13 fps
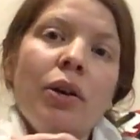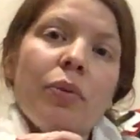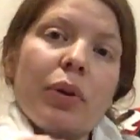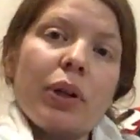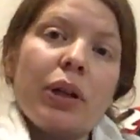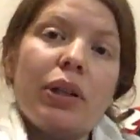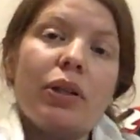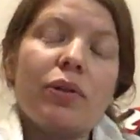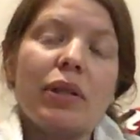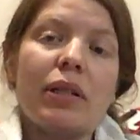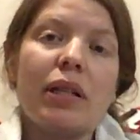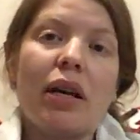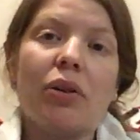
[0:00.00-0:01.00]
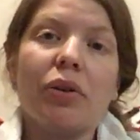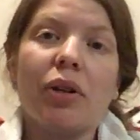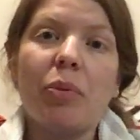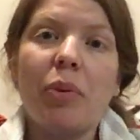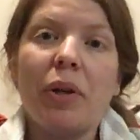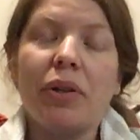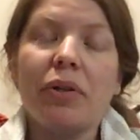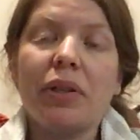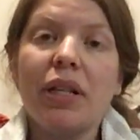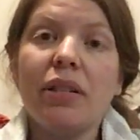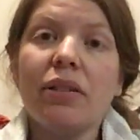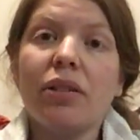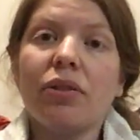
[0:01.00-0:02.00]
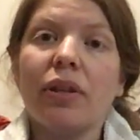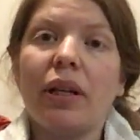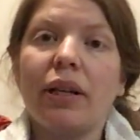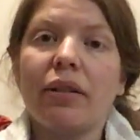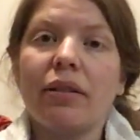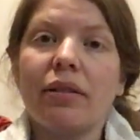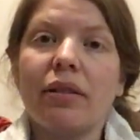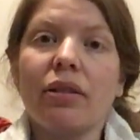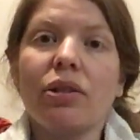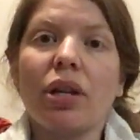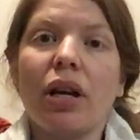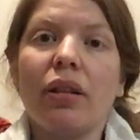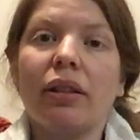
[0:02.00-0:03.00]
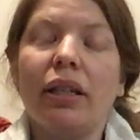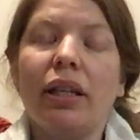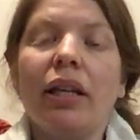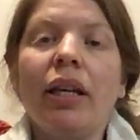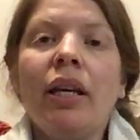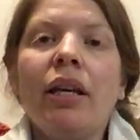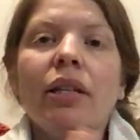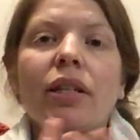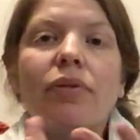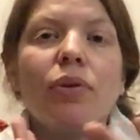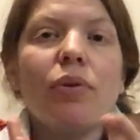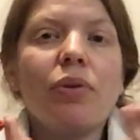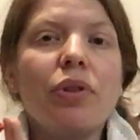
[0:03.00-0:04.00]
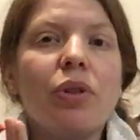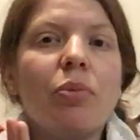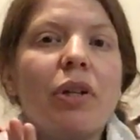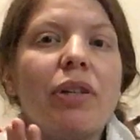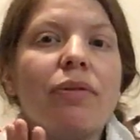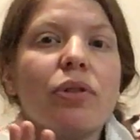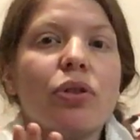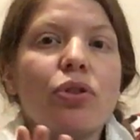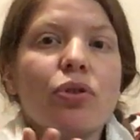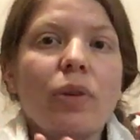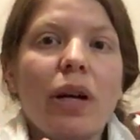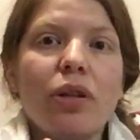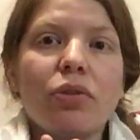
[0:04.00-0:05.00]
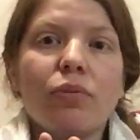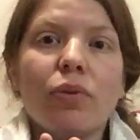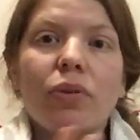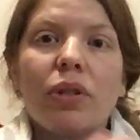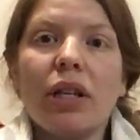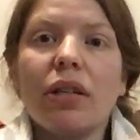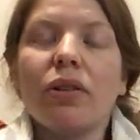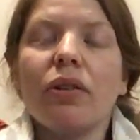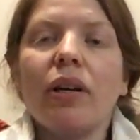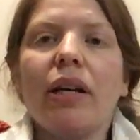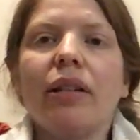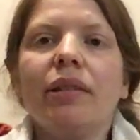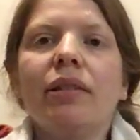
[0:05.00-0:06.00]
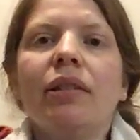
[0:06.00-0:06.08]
We're gonna use a towel or a pillowcase in your hands to gently give you a little bit of a stretch, rotating your head.